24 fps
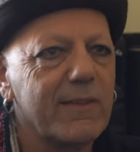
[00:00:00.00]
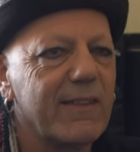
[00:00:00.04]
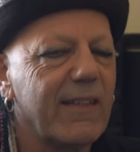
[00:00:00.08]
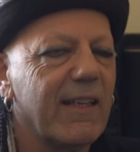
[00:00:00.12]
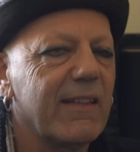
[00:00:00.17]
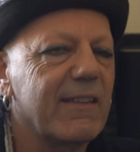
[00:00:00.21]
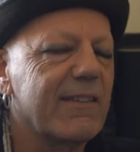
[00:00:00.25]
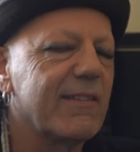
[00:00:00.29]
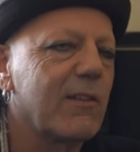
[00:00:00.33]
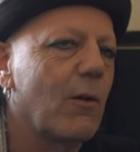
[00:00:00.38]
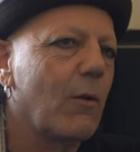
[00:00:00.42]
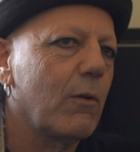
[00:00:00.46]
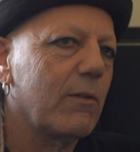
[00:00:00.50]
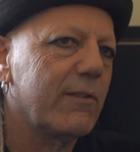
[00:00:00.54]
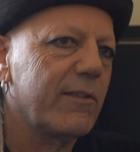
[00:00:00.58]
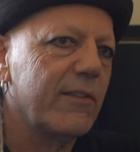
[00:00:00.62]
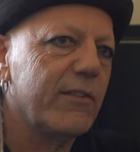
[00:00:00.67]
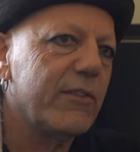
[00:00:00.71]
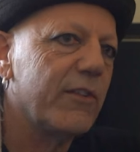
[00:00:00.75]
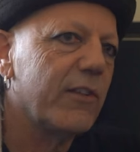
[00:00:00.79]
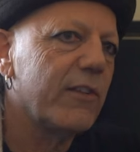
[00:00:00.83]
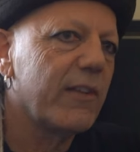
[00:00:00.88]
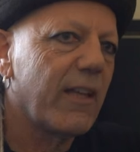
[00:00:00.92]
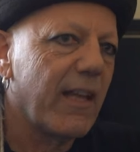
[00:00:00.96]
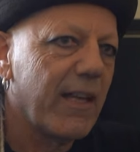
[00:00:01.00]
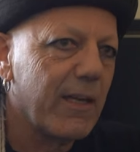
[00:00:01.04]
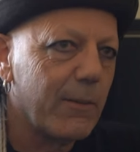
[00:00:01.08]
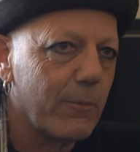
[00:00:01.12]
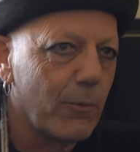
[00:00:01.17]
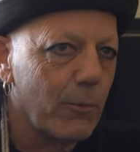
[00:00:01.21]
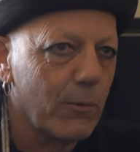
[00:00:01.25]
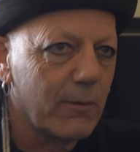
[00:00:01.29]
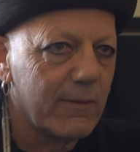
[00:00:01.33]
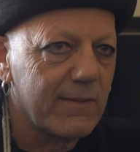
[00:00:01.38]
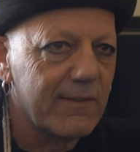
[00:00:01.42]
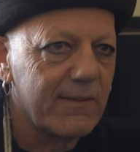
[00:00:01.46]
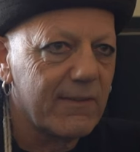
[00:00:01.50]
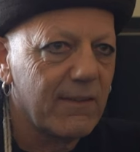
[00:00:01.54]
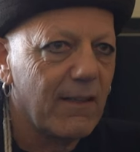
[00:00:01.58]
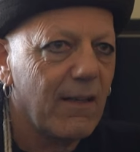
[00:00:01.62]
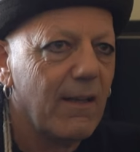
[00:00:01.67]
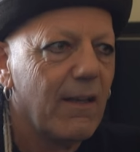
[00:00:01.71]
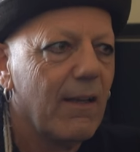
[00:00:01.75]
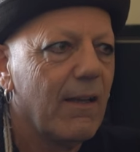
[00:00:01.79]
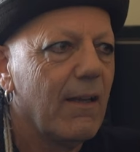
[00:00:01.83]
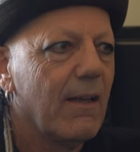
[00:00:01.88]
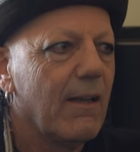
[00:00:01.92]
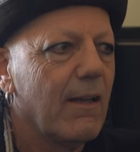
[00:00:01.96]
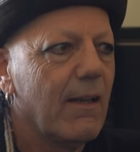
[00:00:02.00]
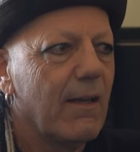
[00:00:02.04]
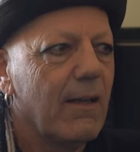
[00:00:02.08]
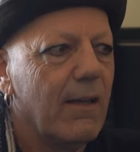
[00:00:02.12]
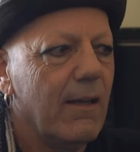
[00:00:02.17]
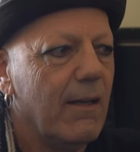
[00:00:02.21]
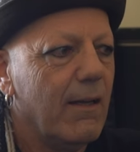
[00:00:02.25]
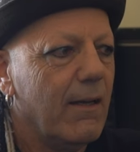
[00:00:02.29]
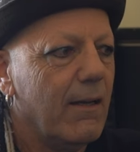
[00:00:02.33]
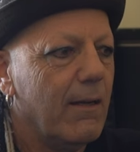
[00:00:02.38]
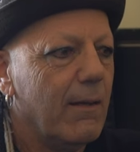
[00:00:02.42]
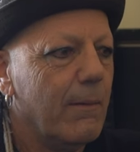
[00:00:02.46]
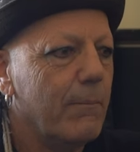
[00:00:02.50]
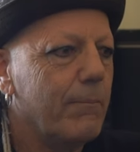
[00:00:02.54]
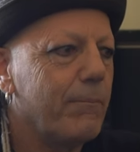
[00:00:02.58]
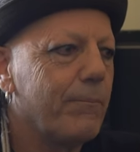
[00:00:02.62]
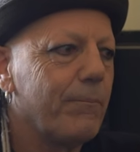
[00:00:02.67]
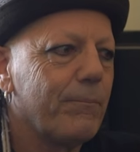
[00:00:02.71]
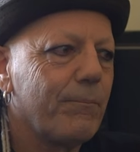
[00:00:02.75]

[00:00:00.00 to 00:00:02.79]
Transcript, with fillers: get sold to new labels, um,